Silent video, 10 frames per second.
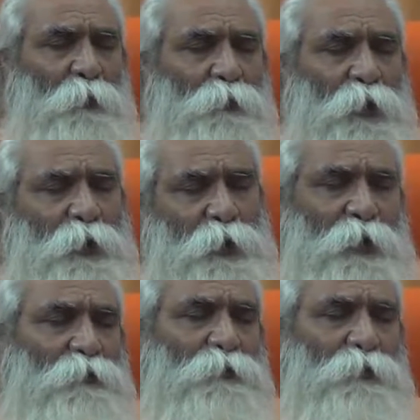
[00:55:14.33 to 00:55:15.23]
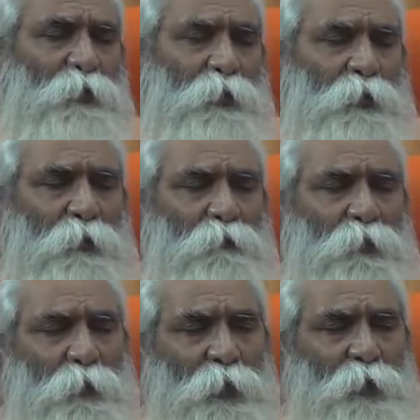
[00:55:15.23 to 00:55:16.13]
of the trees.
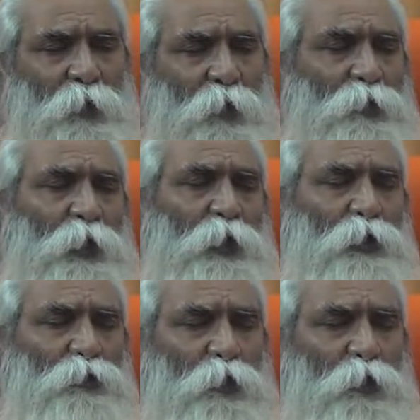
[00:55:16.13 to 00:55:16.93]
We will grow the new